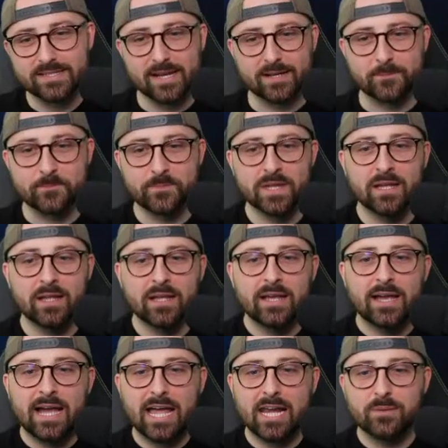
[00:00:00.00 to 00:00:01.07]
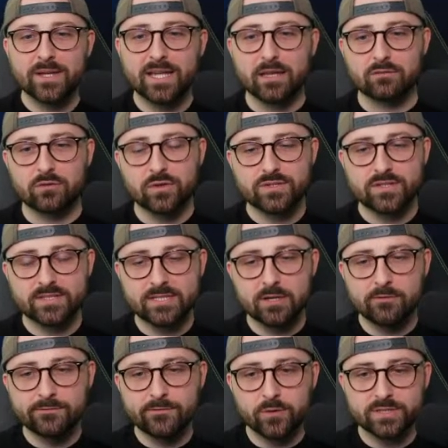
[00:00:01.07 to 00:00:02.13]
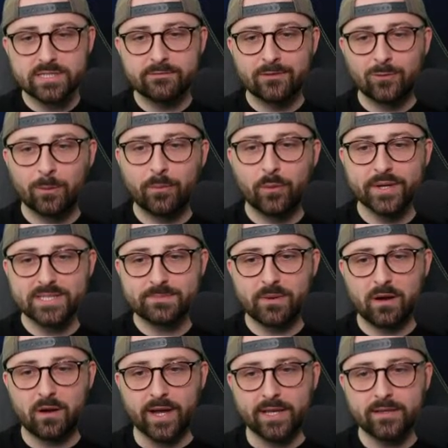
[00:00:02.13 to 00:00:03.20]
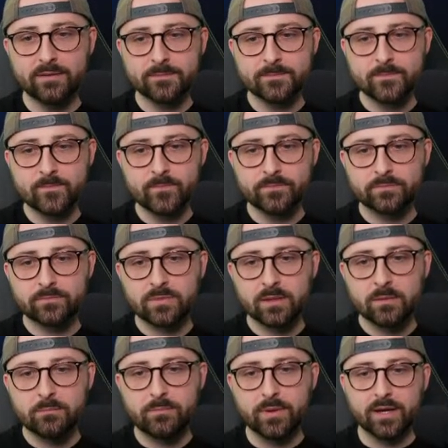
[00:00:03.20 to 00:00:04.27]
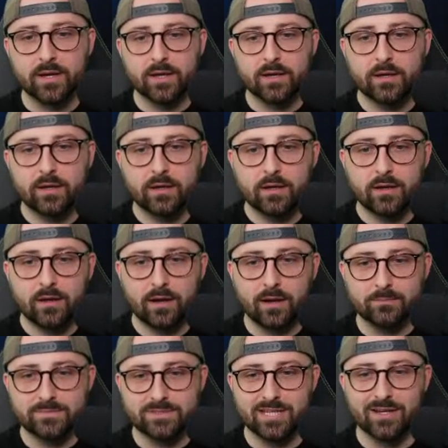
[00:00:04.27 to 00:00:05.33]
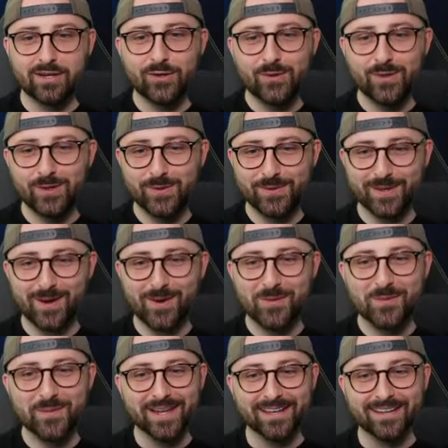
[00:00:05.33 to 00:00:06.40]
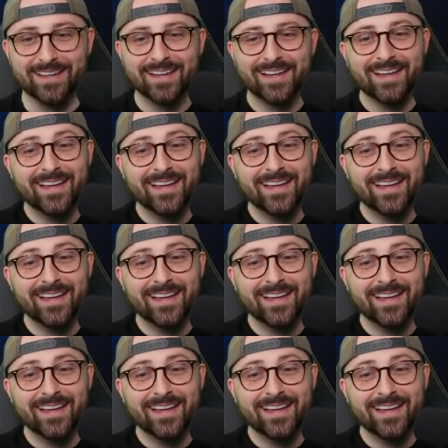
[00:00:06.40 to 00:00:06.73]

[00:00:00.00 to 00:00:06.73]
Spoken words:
in a second. Hello again, Ross. Still 44 points behind, but I'm delulu that I'll win.